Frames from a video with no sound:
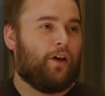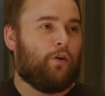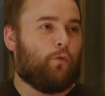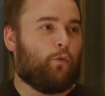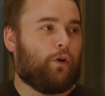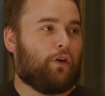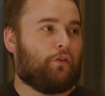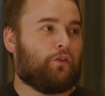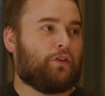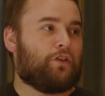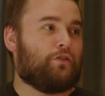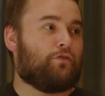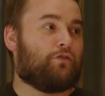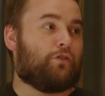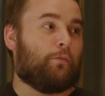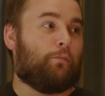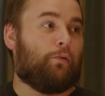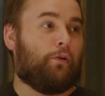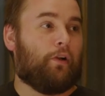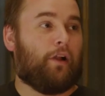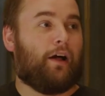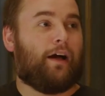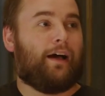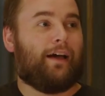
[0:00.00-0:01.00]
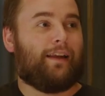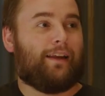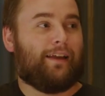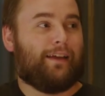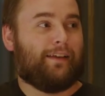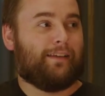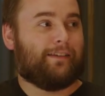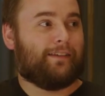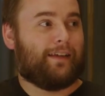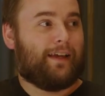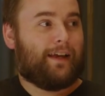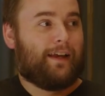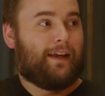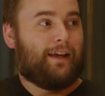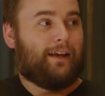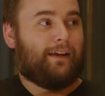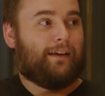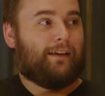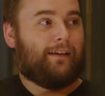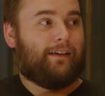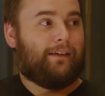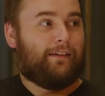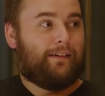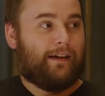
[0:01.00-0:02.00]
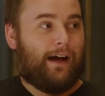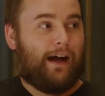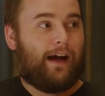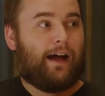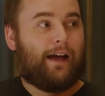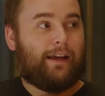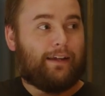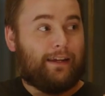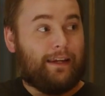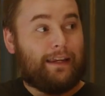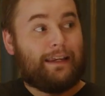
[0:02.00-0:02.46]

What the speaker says: We only use the plot as a guide